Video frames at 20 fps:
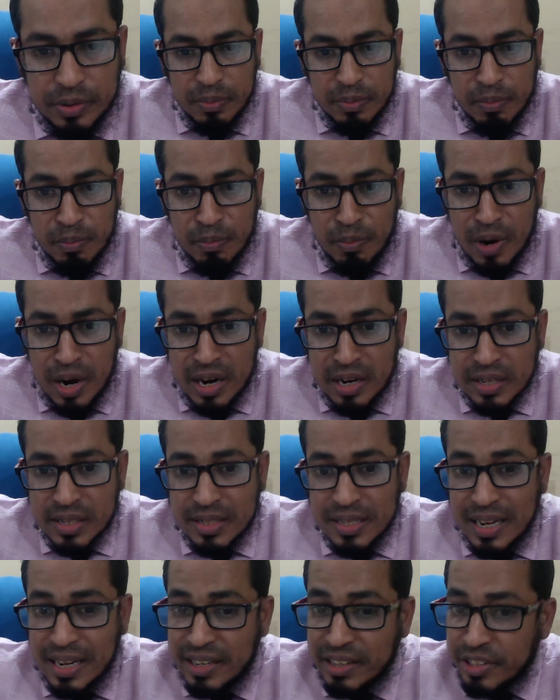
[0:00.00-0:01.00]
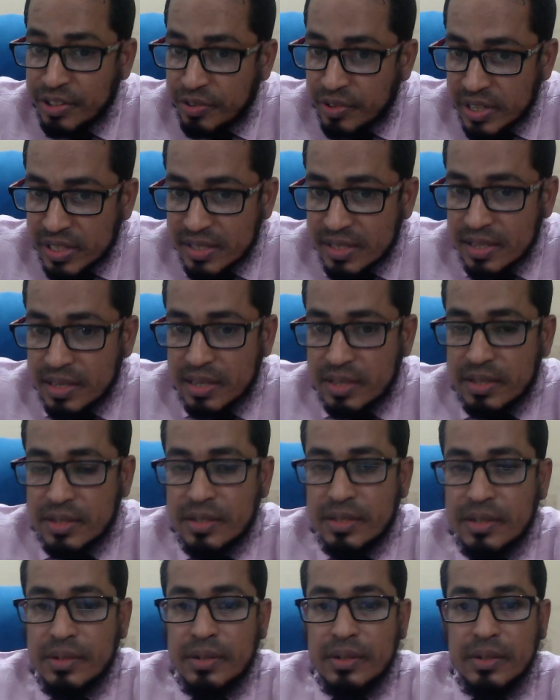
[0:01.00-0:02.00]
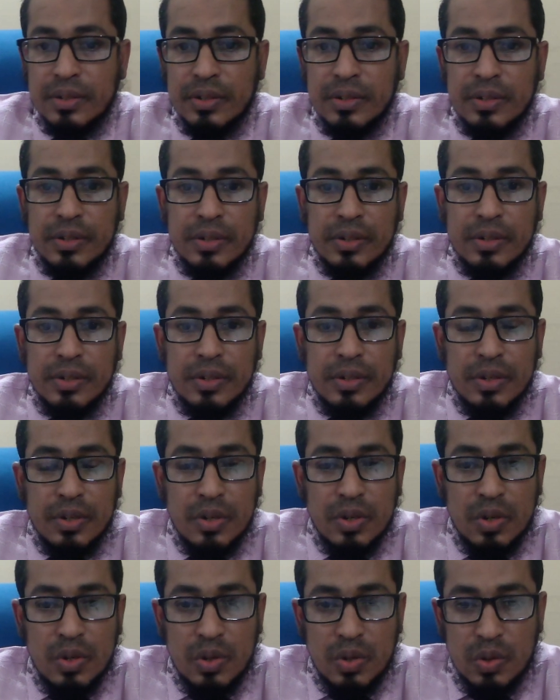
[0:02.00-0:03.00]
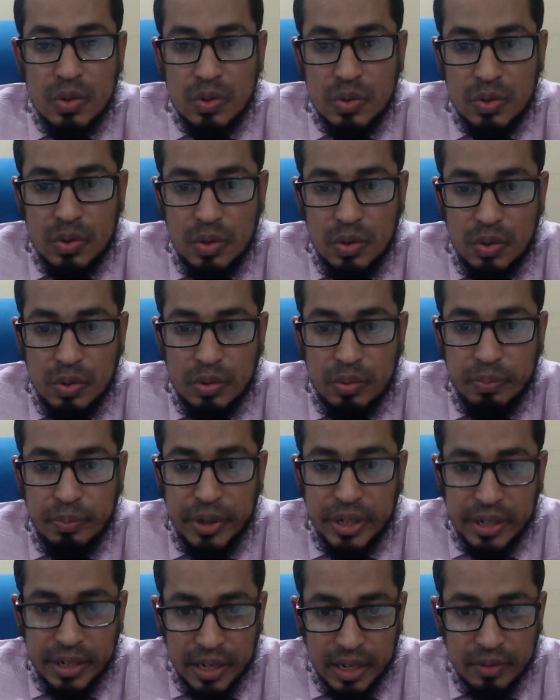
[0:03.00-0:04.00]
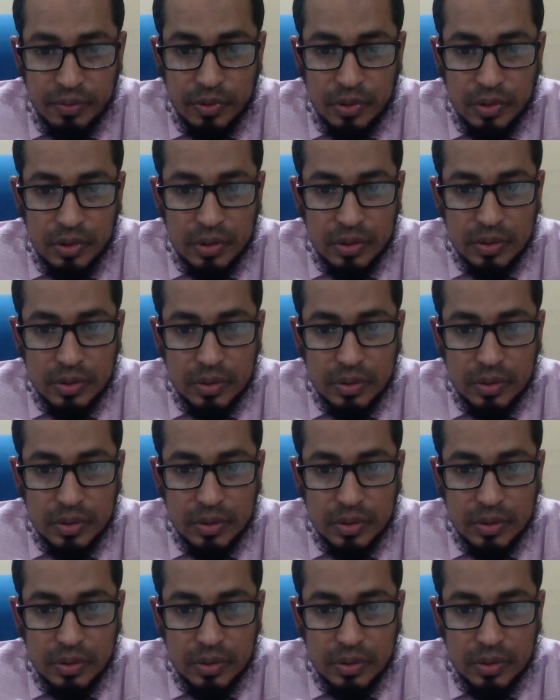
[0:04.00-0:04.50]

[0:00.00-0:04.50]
marks and your answers. So be careful.